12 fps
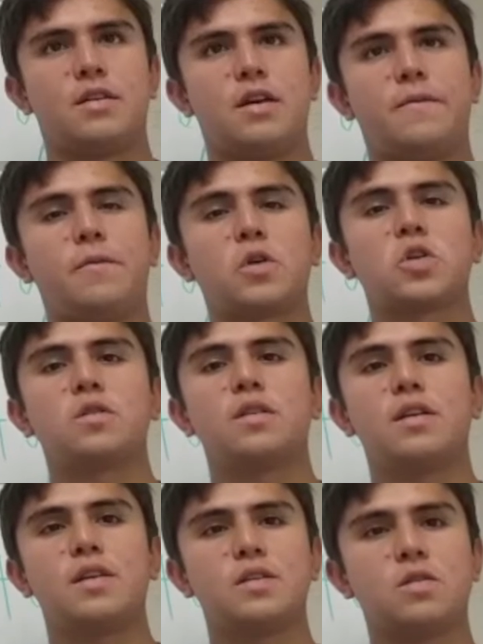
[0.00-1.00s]
A function
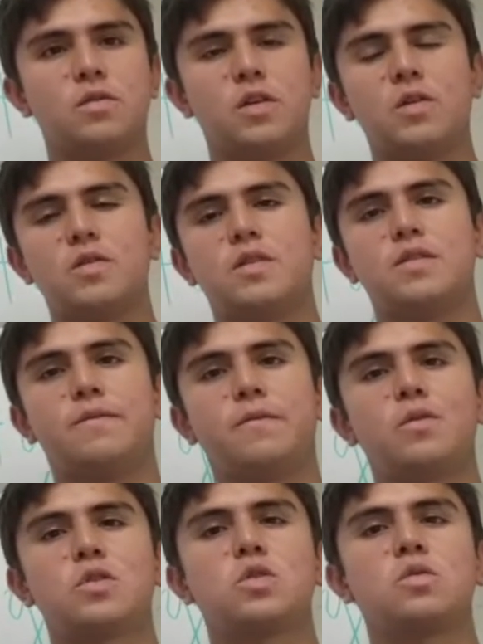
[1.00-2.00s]
that is continuous is a
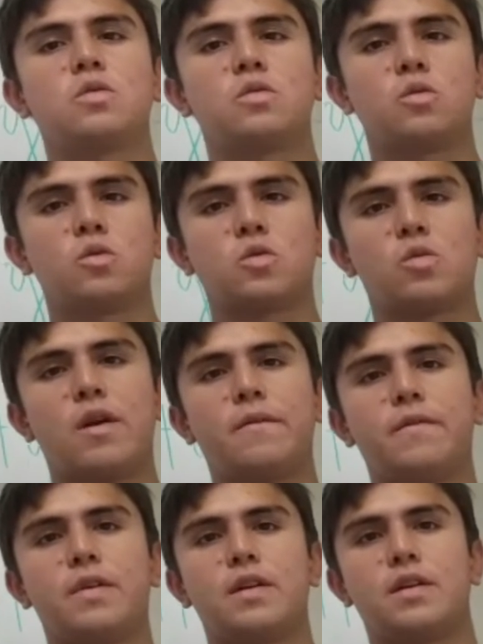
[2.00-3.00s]
function whose
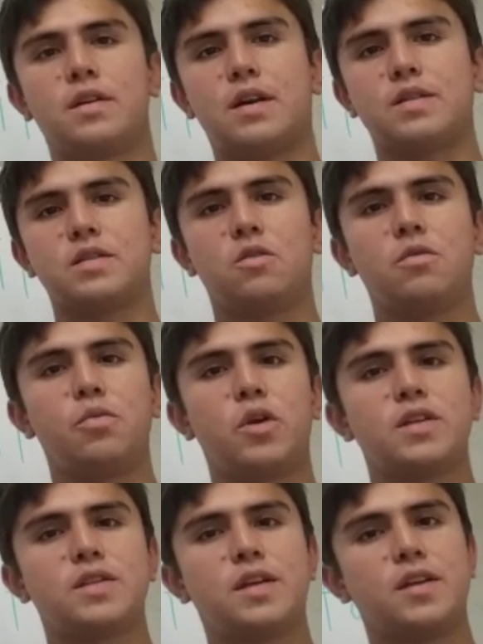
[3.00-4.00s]
graph has no
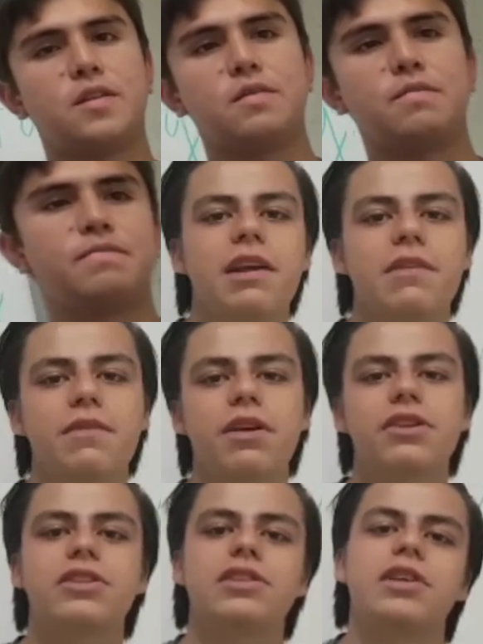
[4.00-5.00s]
breaks in it.
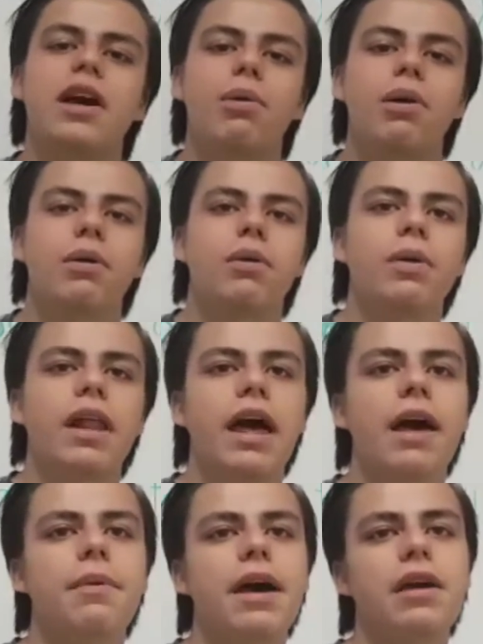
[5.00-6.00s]
Functions, however, will
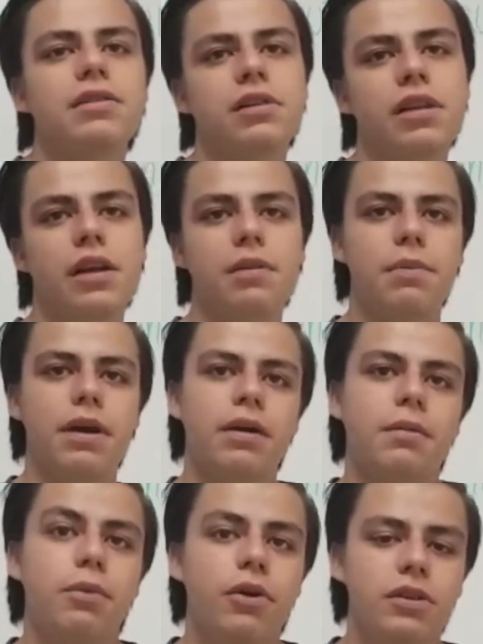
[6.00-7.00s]
have isolated
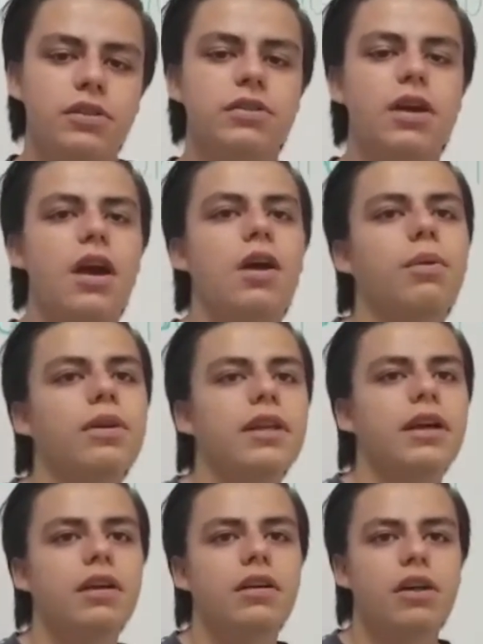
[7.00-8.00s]
points where
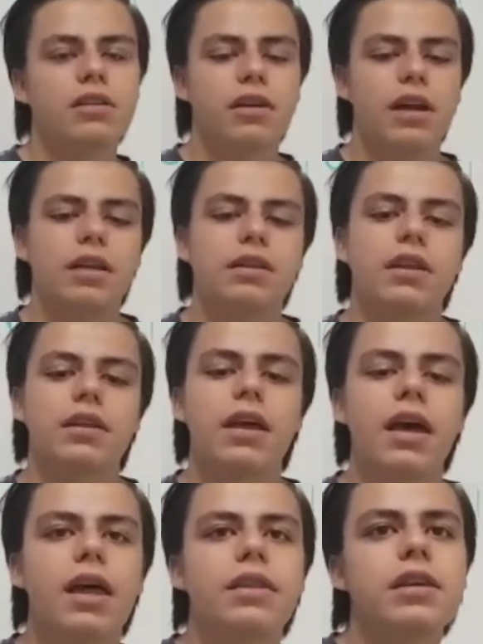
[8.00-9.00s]
they are not connected.
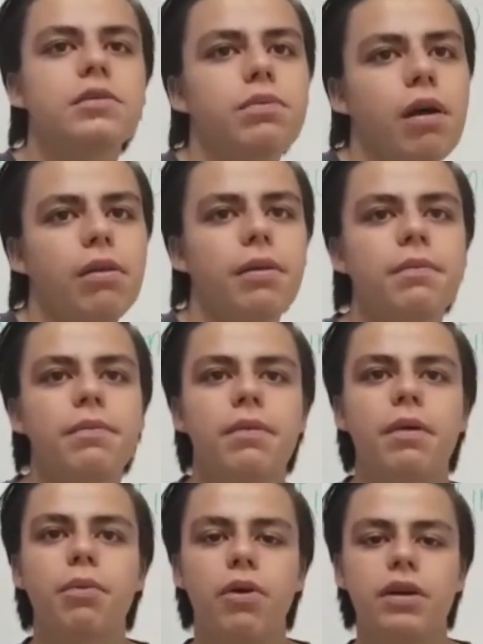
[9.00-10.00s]
These problem
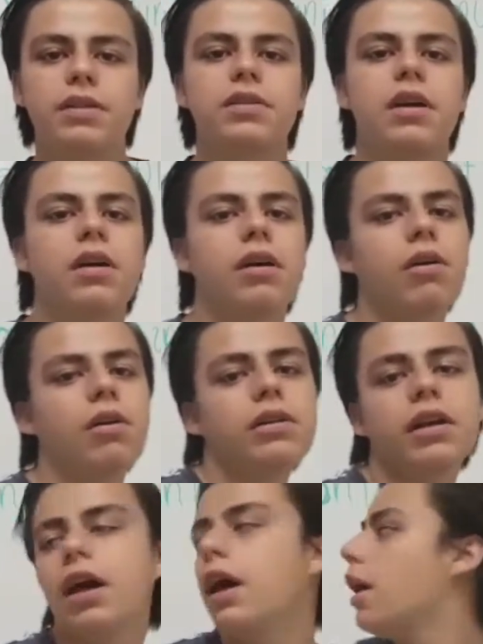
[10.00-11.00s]
points are
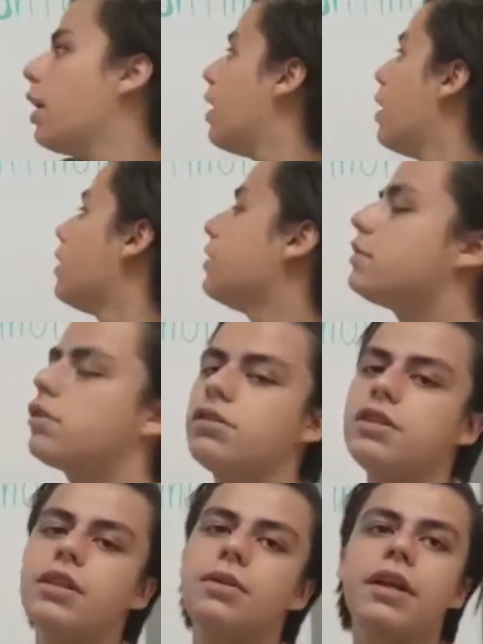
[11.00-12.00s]
called
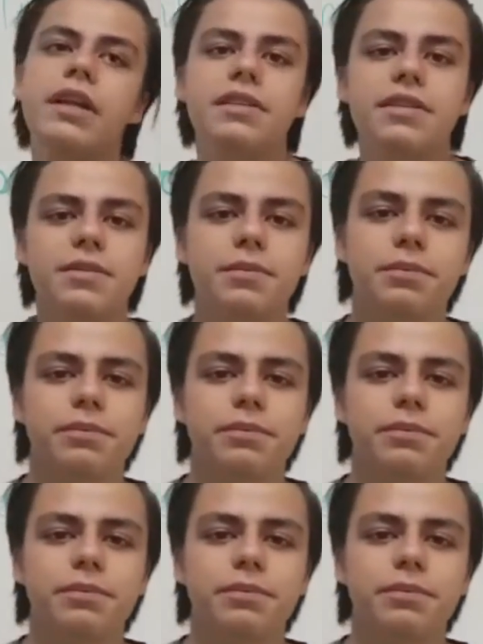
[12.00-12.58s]
discontinuities.